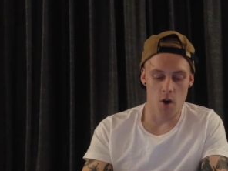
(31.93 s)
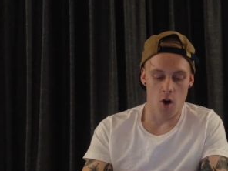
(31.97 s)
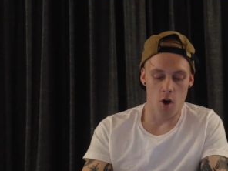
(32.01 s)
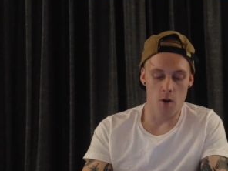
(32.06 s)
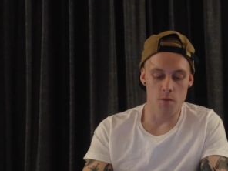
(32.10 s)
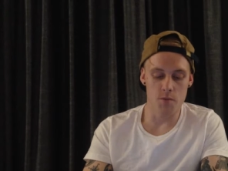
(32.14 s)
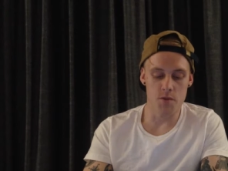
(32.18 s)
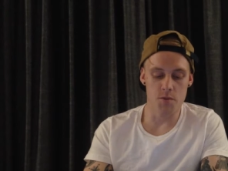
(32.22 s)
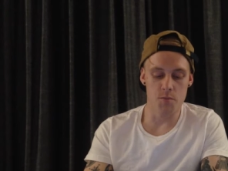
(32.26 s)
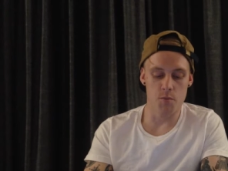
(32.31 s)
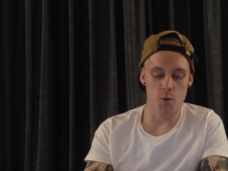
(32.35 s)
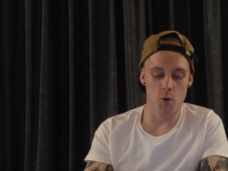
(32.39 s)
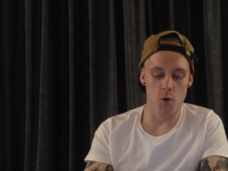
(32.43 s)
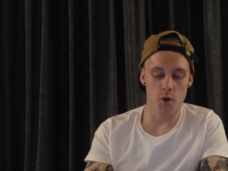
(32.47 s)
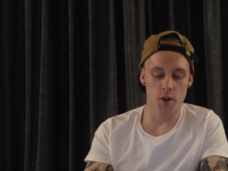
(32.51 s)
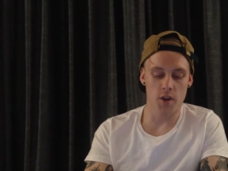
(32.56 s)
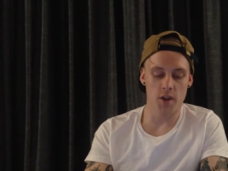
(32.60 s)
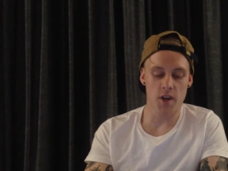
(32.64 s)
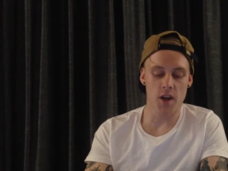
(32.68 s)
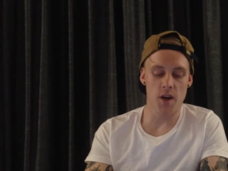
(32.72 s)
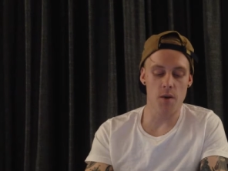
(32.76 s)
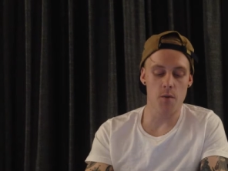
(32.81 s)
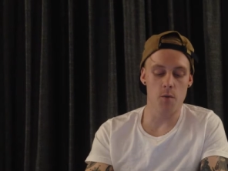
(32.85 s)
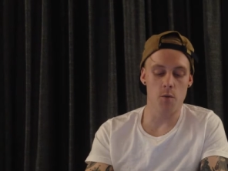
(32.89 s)
I'm supporting
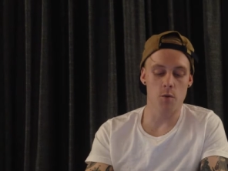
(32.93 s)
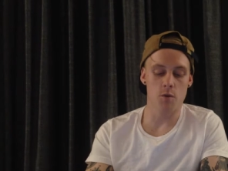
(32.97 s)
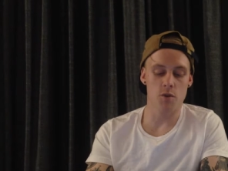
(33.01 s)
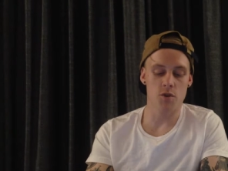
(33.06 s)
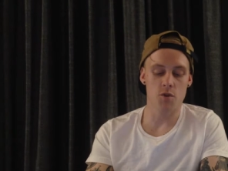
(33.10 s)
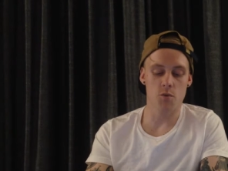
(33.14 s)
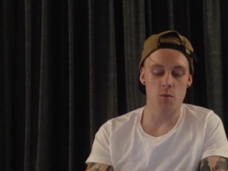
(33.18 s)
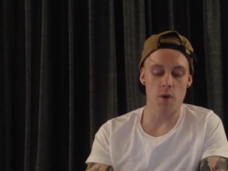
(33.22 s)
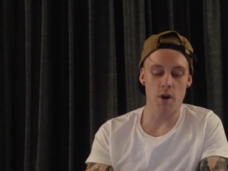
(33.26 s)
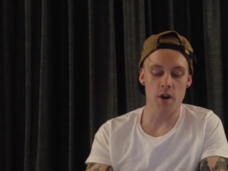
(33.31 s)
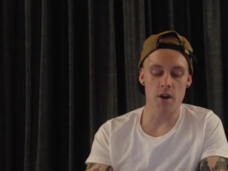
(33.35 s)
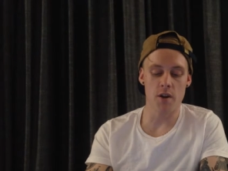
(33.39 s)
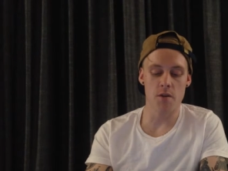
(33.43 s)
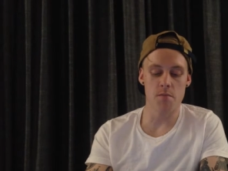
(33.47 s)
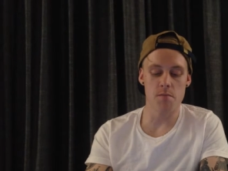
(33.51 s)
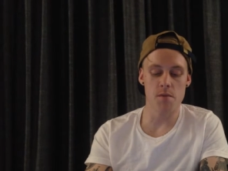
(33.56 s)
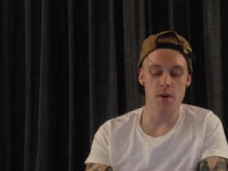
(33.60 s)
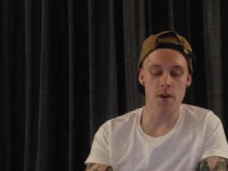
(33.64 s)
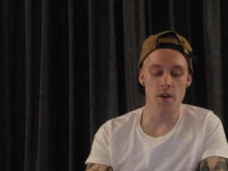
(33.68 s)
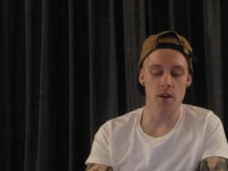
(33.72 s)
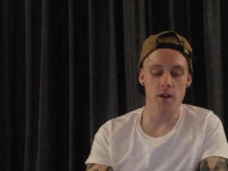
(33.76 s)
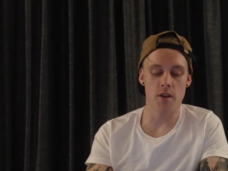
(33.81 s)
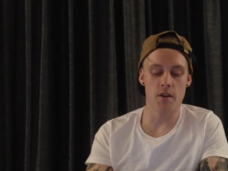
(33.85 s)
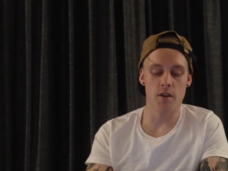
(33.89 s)
Catwalk's 1 in a
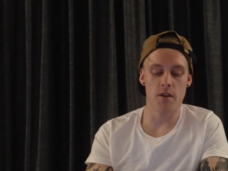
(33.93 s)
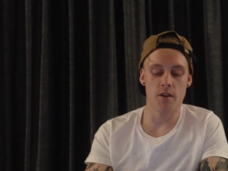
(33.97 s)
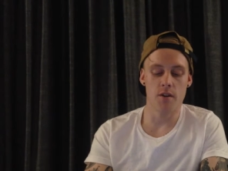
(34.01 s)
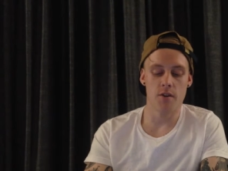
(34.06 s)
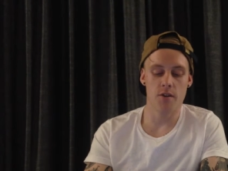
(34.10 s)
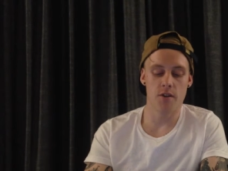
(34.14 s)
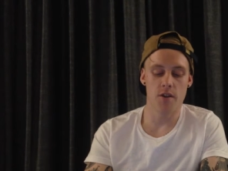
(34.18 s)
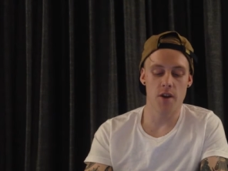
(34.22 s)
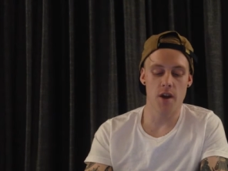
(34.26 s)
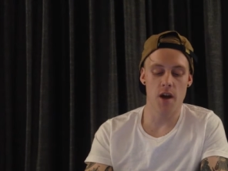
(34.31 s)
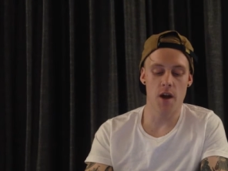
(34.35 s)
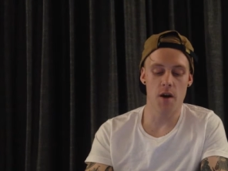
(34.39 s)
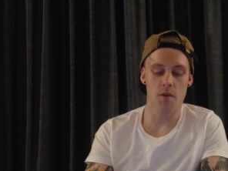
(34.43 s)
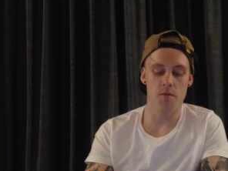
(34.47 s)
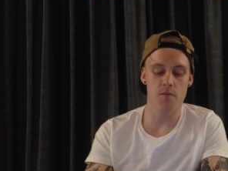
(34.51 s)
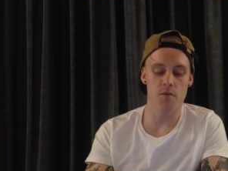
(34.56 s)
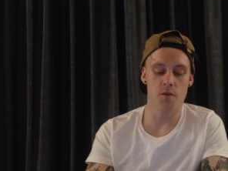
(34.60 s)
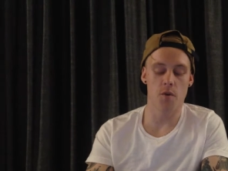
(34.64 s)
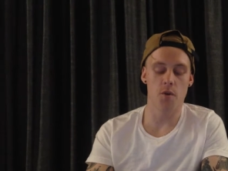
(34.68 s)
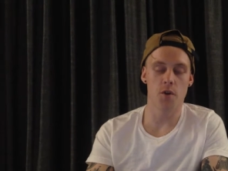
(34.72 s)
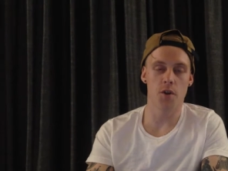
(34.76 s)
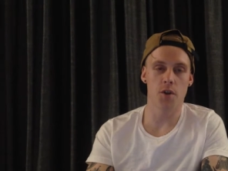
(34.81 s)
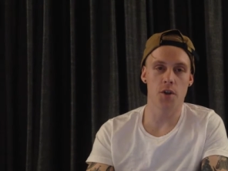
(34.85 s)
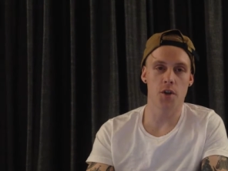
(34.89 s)
million to help
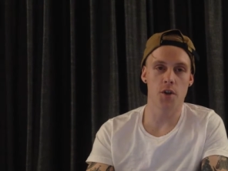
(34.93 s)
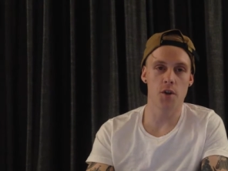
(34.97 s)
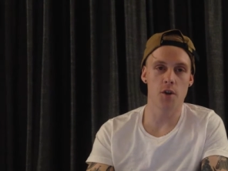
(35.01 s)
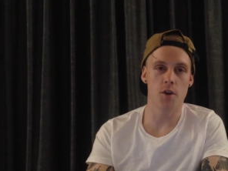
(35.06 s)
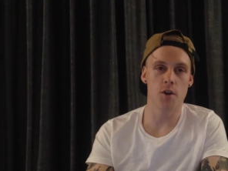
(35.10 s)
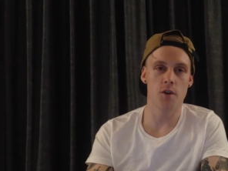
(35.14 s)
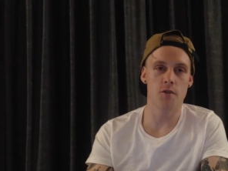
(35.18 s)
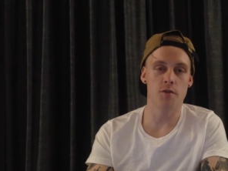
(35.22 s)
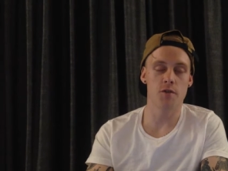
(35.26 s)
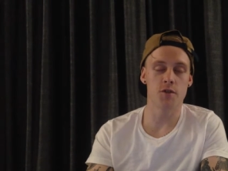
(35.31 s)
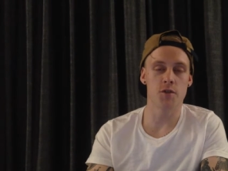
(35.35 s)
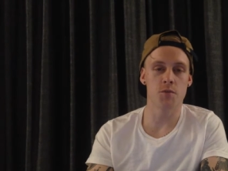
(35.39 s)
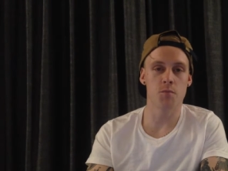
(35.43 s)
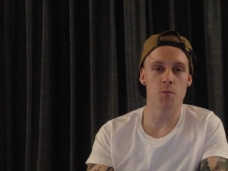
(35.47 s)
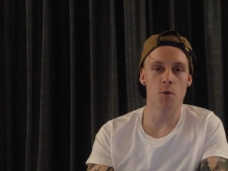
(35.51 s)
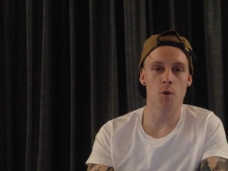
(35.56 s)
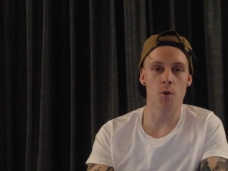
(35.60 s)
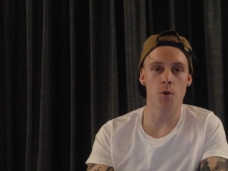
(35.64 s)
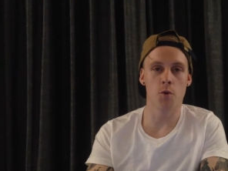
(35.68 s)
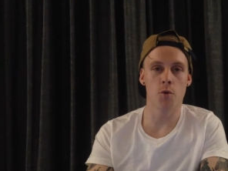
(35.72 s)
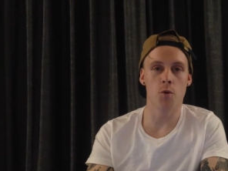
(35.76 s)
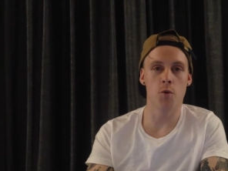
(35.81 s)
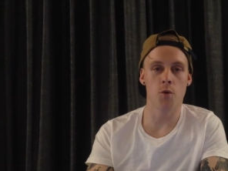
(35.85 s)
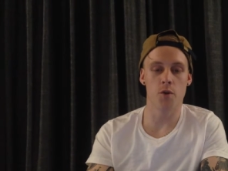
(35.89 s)
find a cure for
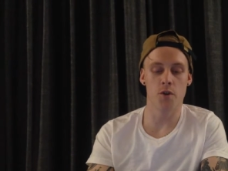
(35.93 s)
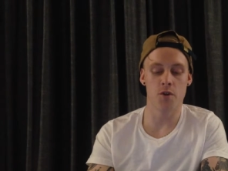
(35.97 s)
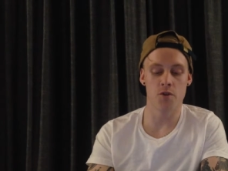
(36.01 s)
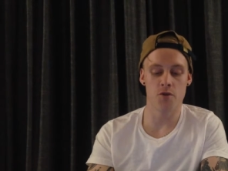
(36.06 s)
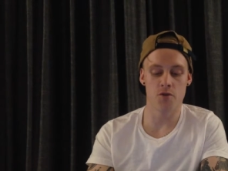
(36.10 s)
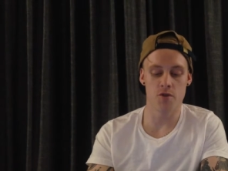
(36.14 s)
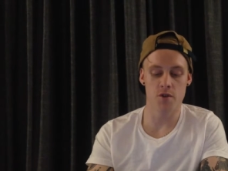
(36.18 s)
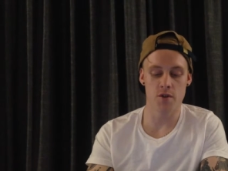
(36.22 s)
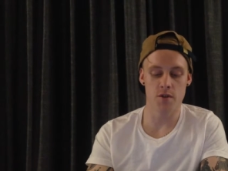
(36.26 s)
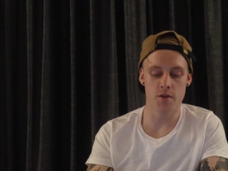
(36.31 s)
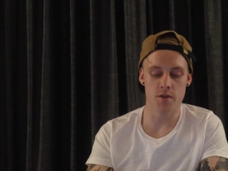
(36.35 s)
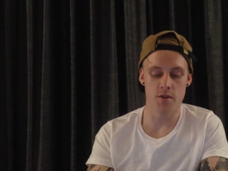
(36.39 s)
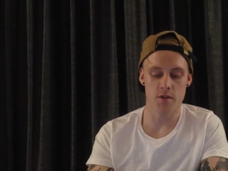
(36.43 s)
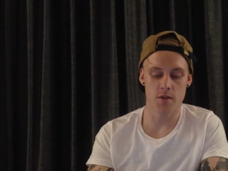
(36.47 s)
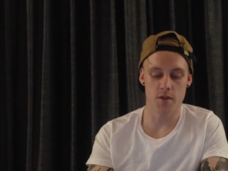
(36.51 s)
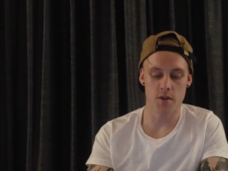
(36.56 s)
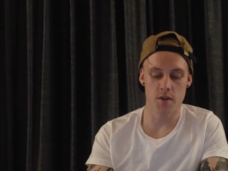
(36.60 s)
spinal cord injuries.